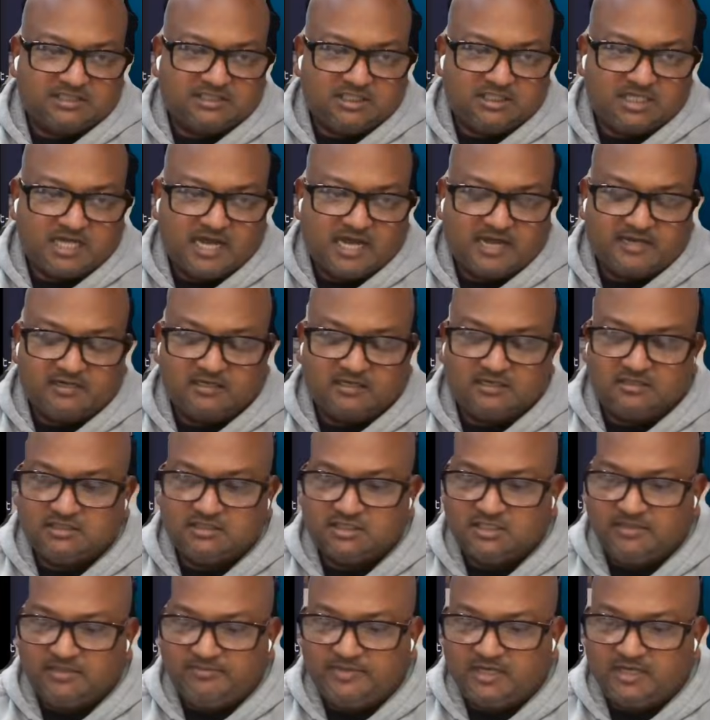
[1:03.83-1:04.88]
chat
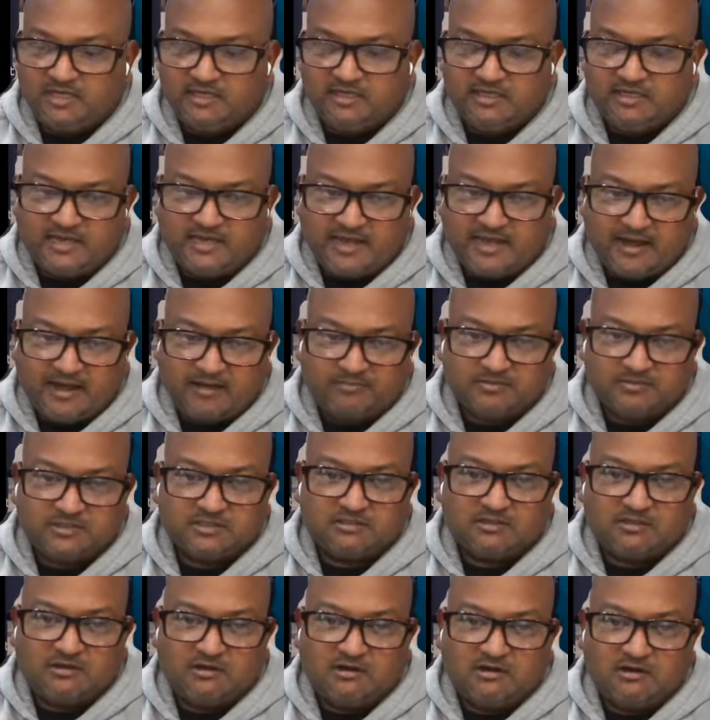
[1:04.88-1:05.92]
GPT apps
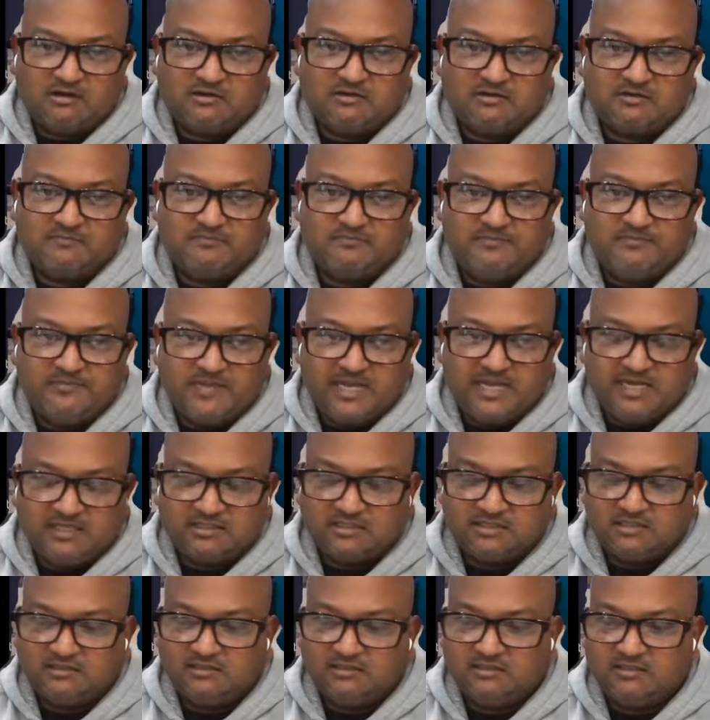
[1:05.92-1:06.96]
are
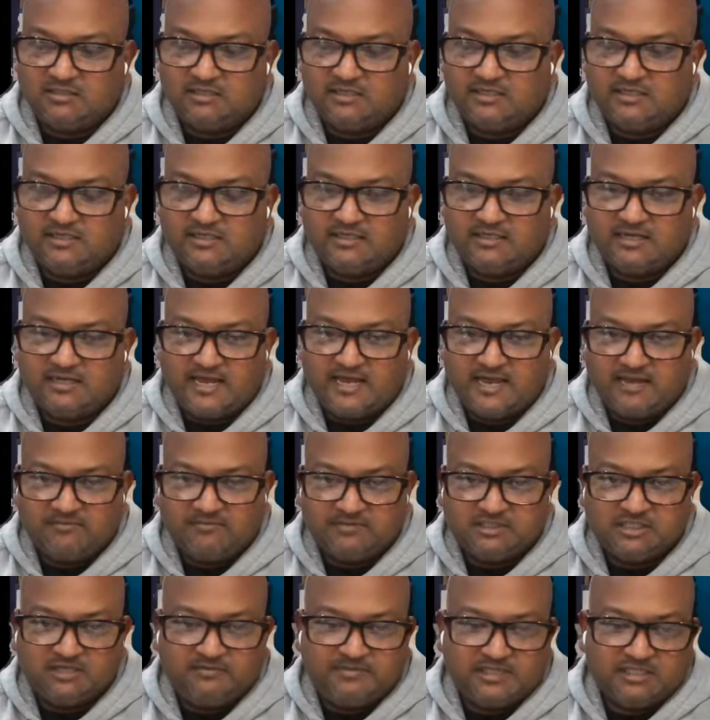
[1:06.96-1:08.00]
basically
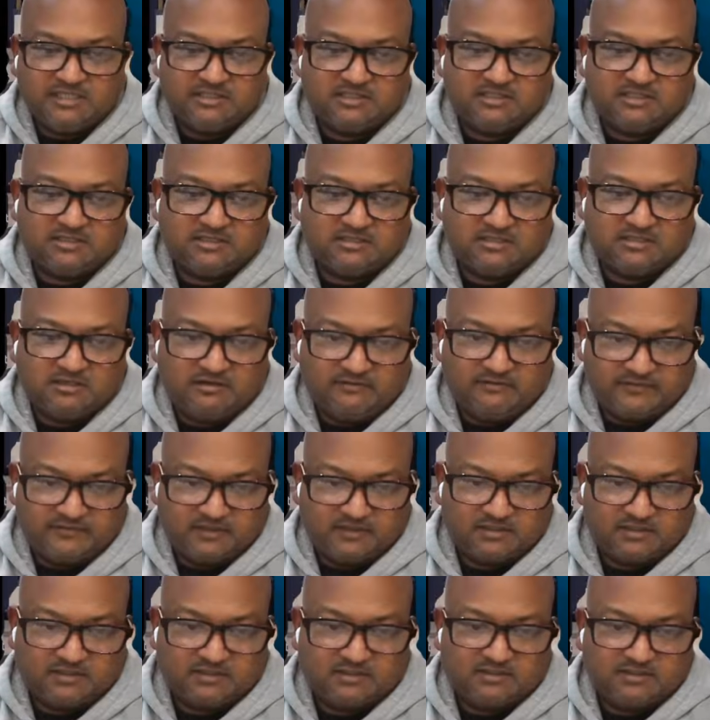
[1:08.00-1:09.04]
MCP
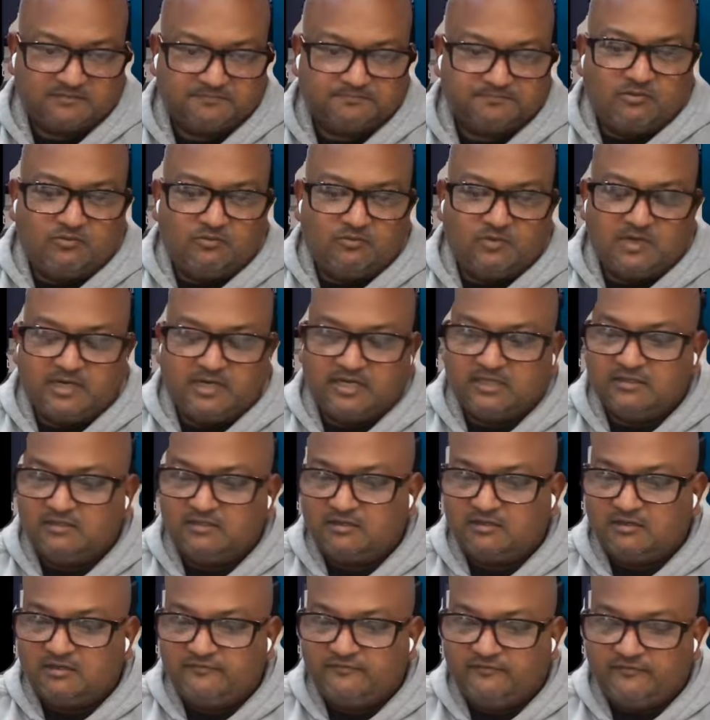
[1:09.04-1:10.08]
servers with
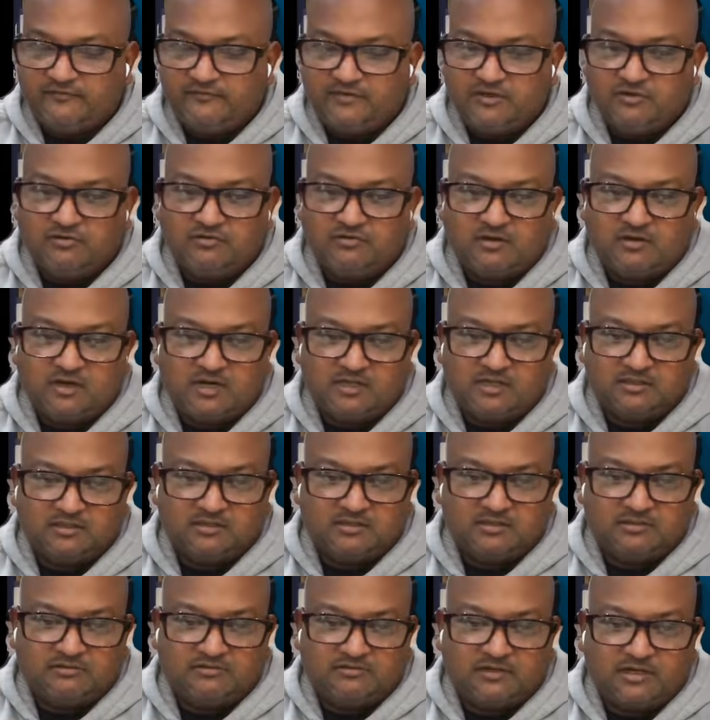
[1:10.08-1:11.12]
a few
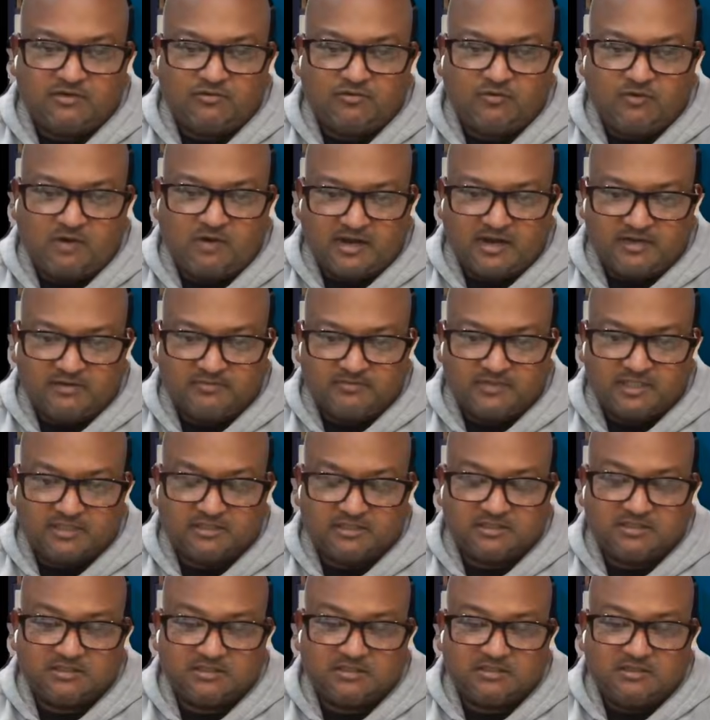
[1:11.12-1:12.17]
other
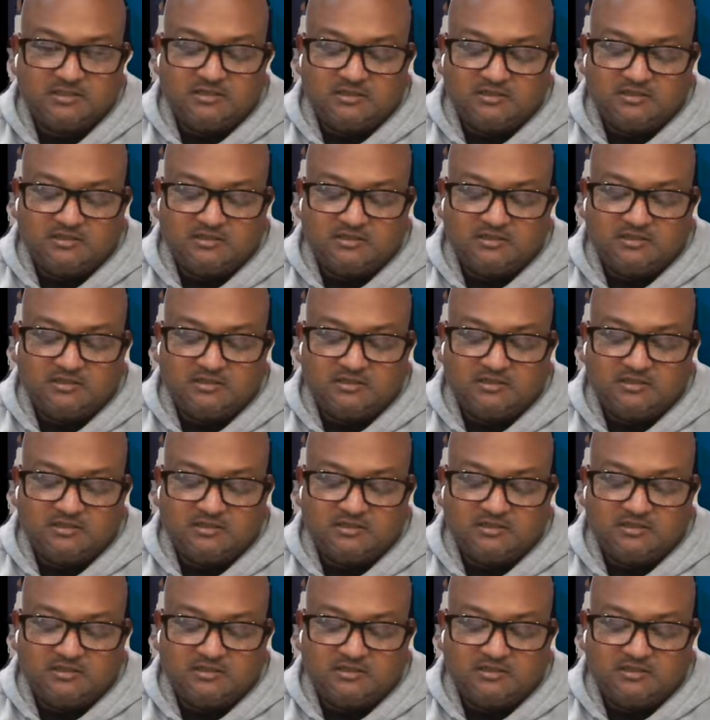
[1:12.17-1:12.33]
requirements.